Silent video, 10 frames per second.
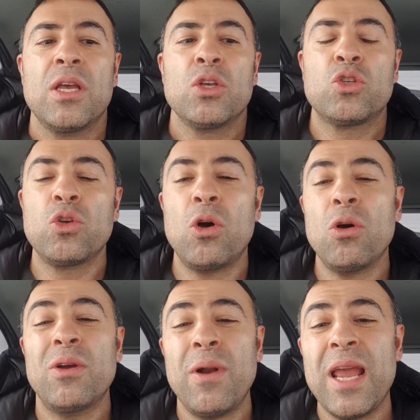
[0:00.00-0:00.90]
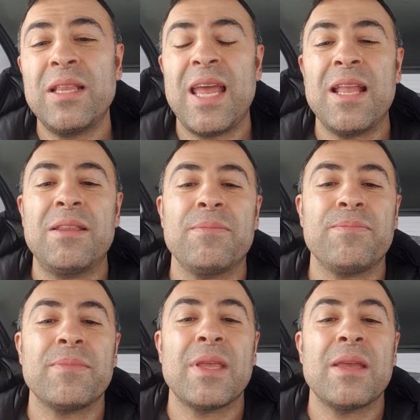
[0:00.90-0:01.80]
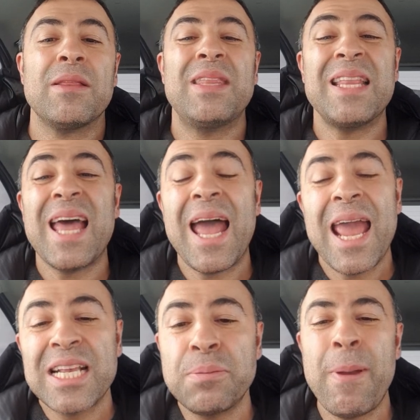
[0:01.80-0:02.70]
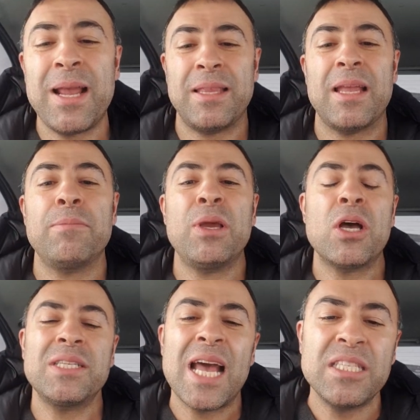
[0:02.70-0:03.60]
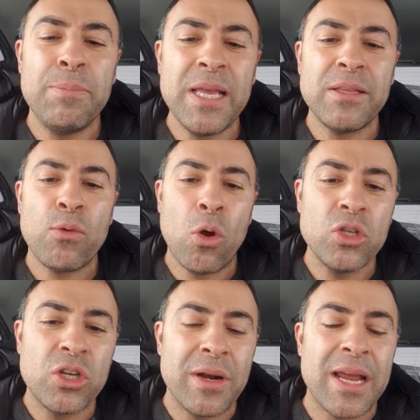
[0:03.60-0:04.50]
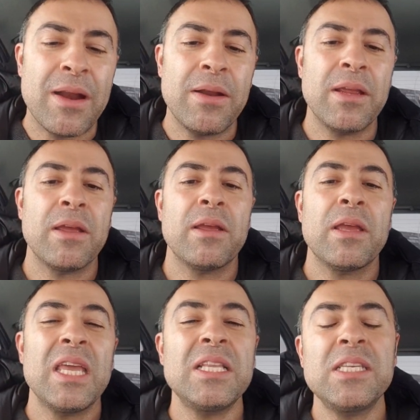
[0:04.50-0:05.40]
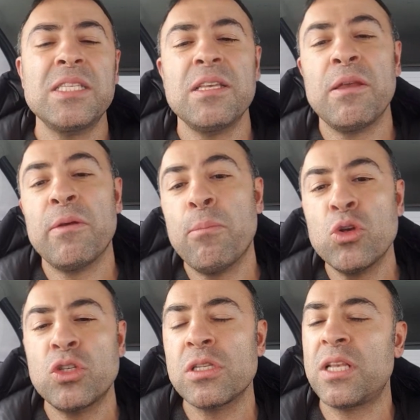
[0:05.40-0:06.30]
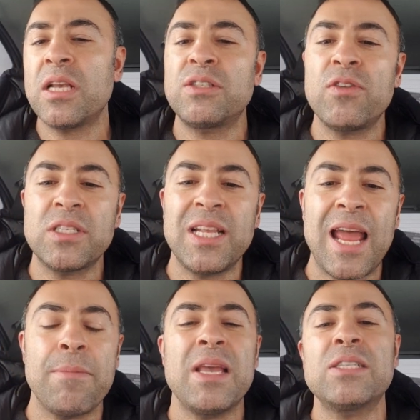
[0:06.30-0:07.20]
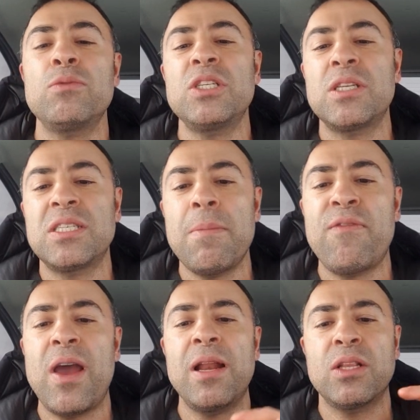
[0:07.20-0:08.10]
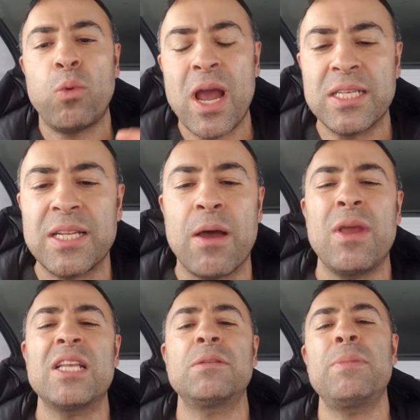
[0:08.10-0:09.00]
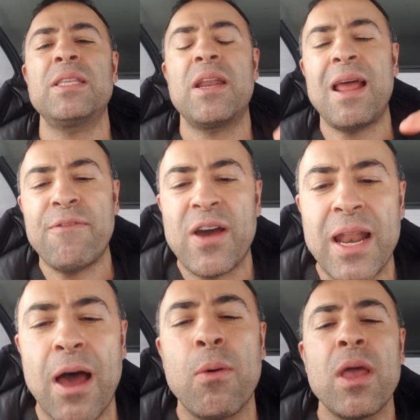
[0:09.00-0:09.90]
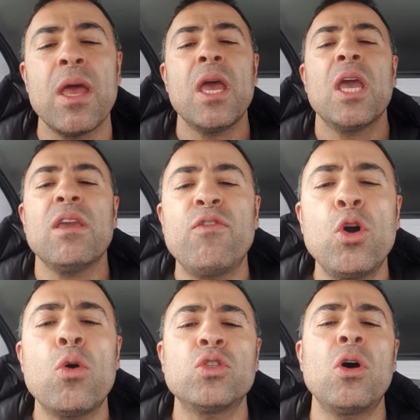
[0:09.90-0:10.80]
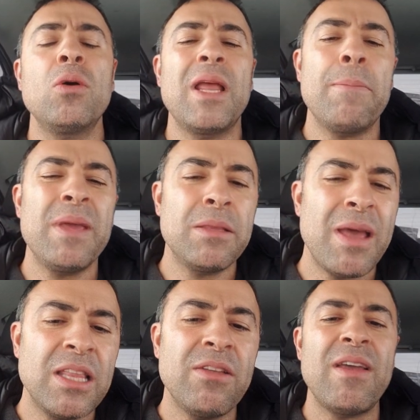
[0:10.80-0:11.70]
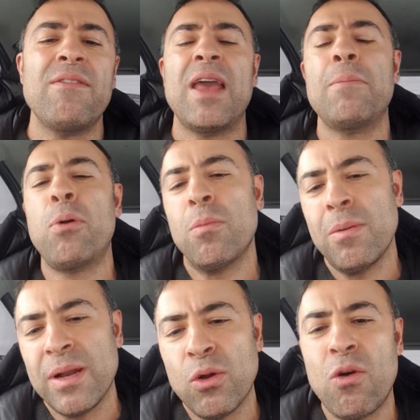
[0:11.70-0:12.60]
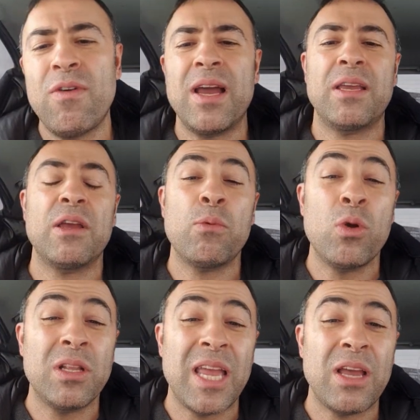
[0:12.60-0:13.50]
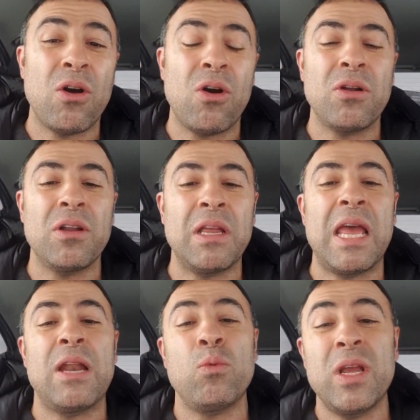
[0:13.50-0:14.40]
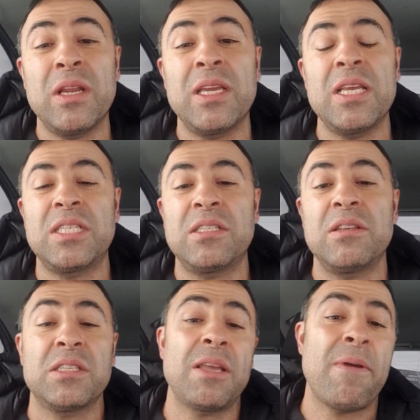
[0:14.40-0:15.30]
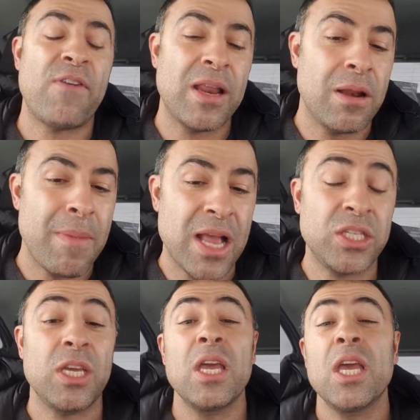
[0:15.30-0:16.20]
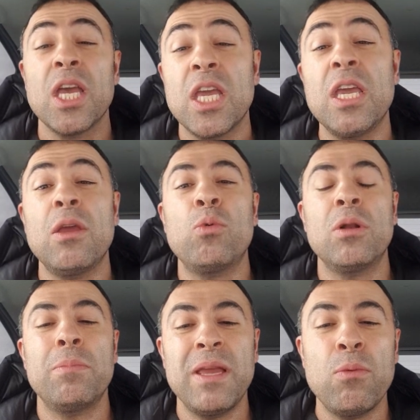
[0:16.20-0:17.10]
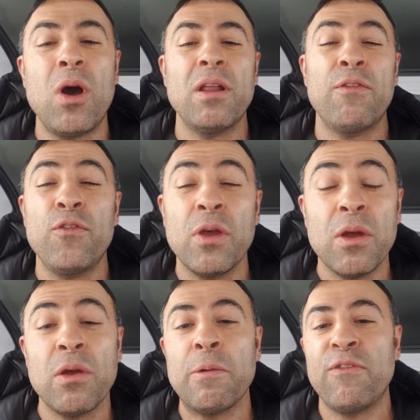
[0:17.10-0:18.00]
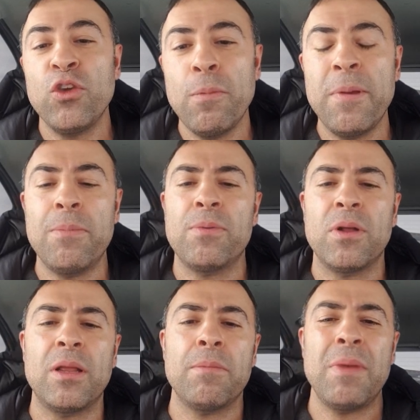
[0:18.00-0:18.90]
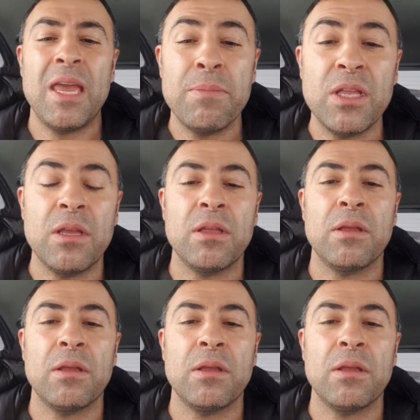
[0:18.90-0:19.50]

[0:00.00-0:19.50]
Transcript: so great that I expected, because he has beaten Roger here. It is his most successful slam. He has reached the semifinal twice now. He has beaten Rafa now. If he goes on and beat Medvedev, and probably Novak will take on and win his semifinal match, he will be one of few people. Maybe